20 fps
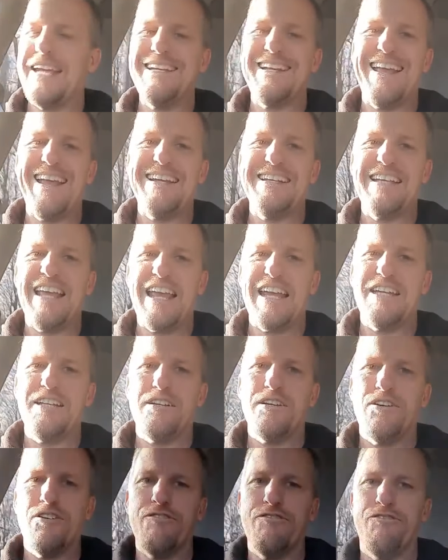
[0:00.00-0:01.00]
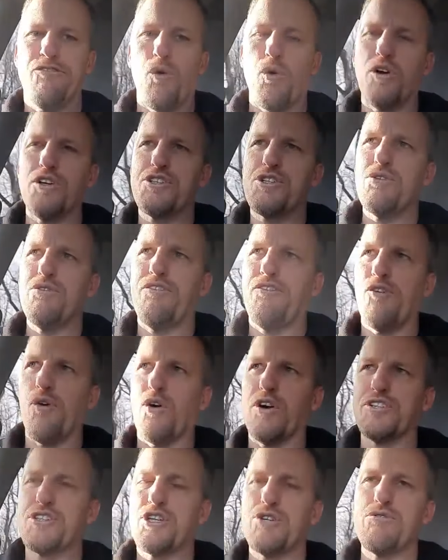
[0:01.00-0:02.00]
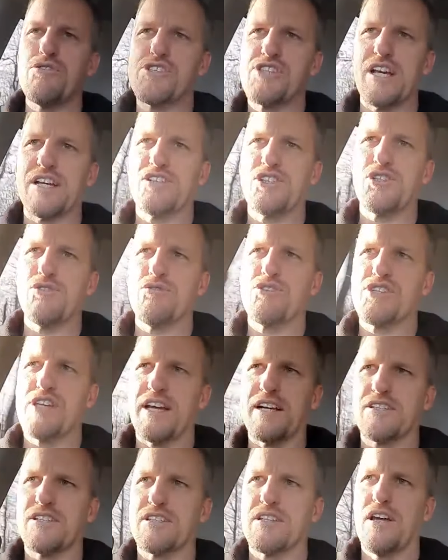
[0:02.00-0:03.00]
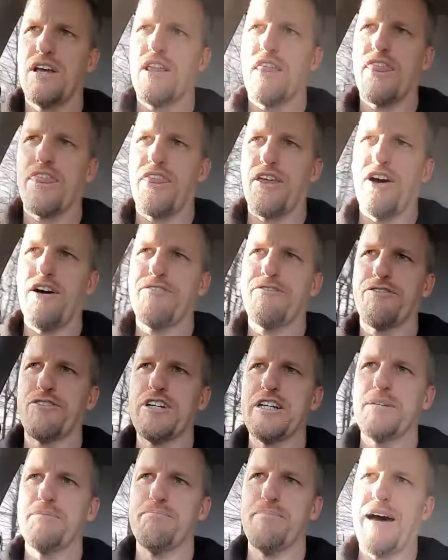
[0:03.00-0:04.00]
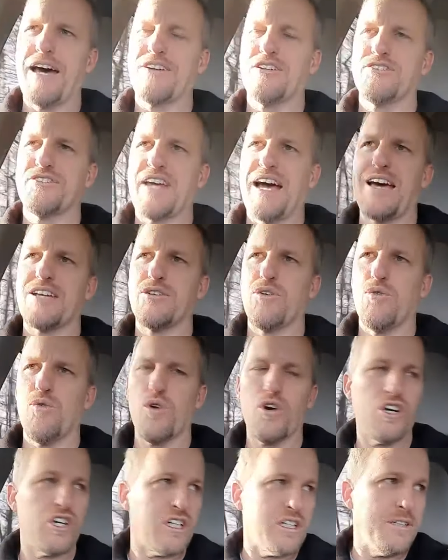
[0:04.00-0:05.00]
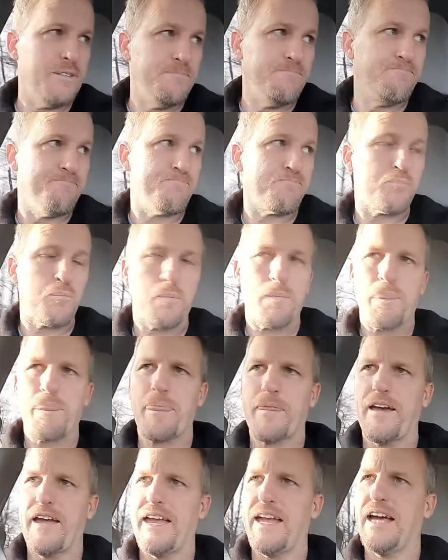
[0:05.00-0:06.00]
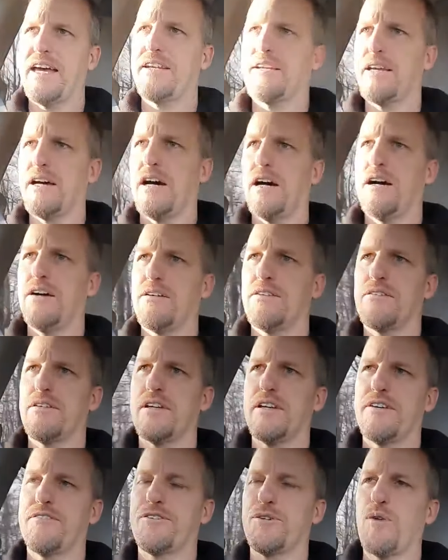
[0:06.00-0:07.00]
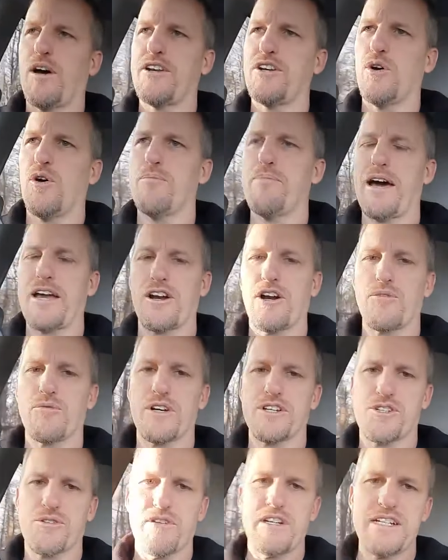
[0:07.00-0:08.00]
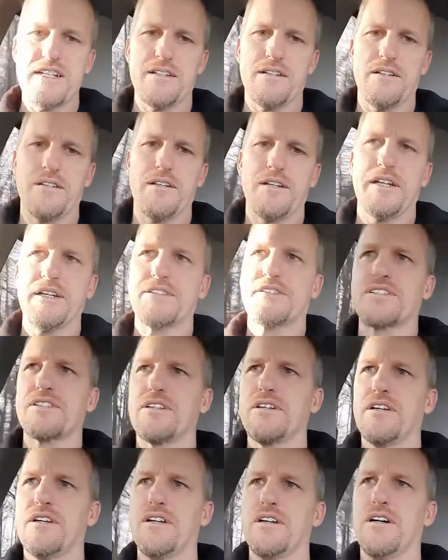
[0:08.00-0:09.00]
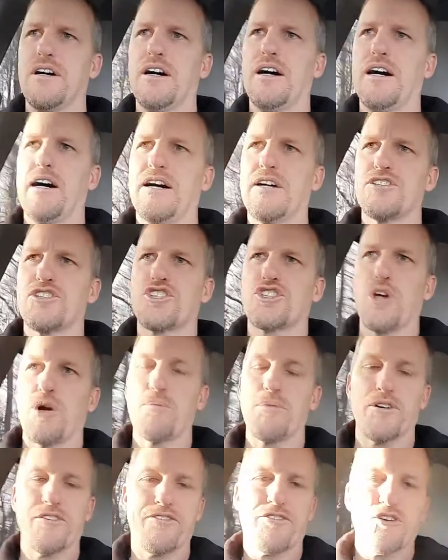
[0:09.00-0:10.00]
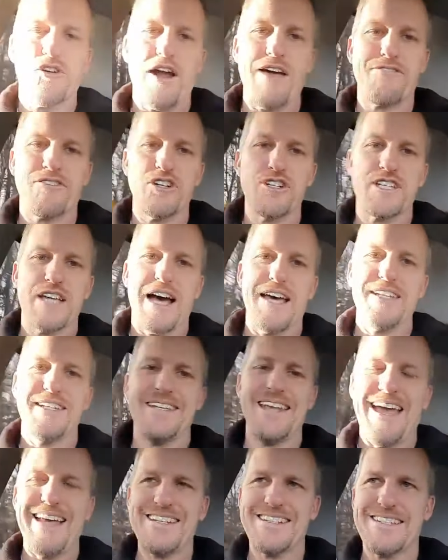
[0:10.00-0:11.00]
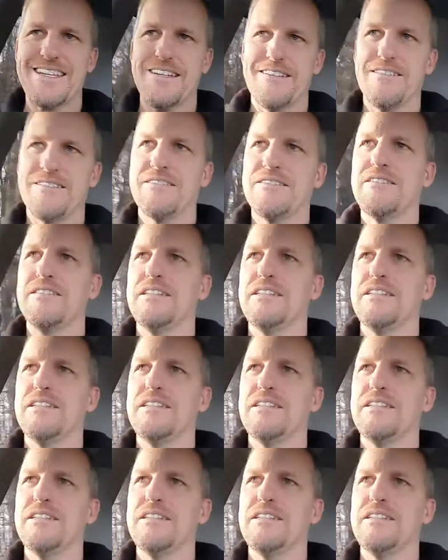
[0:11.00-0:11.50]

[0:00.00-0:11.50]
888-424-2626, thefreedommodel.org. And uh, if you want to know about our retreat, it's uh, soberforever.net.